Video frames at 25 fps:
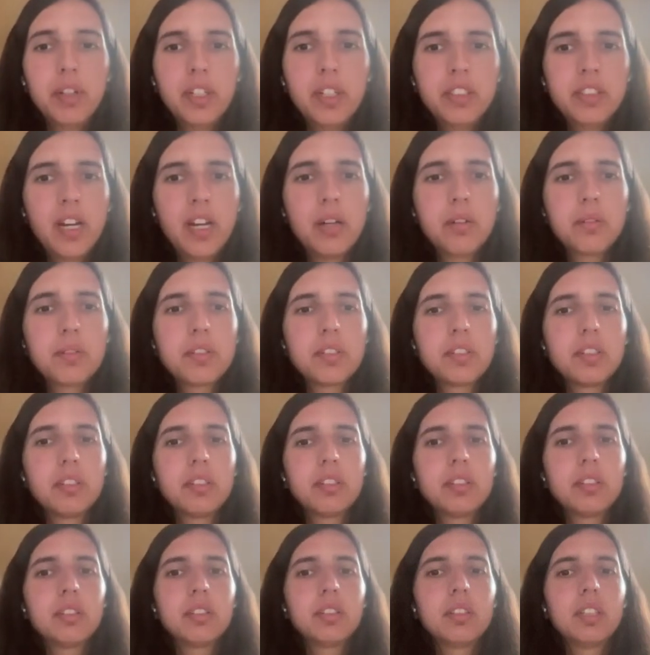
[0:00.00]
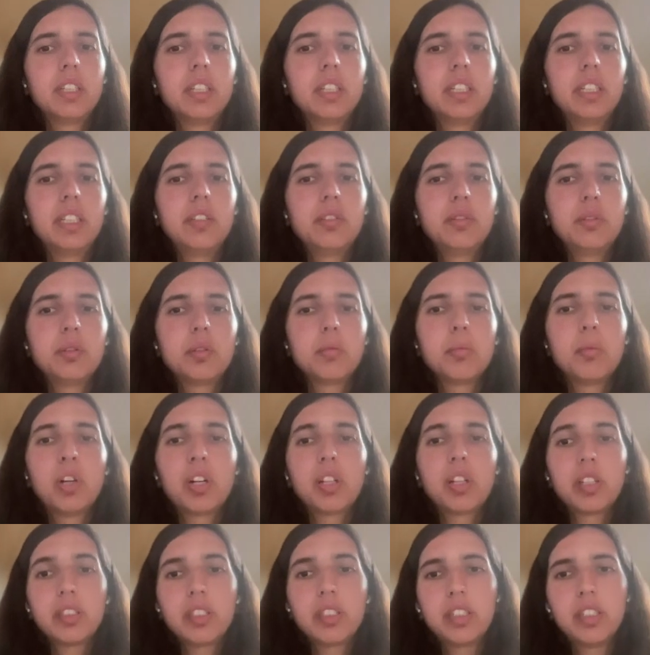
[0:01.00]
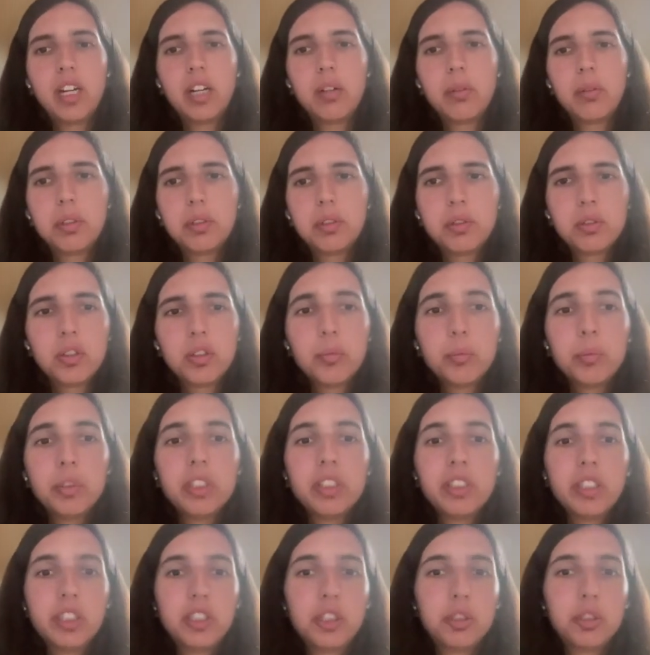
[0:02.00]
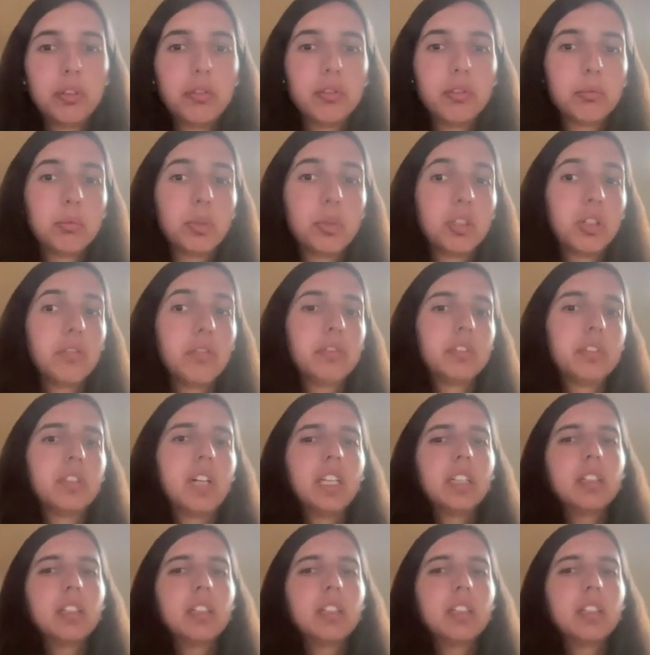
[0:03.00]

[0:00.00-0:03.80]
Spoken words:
of 1,000, it took more than an hour to compute each one of the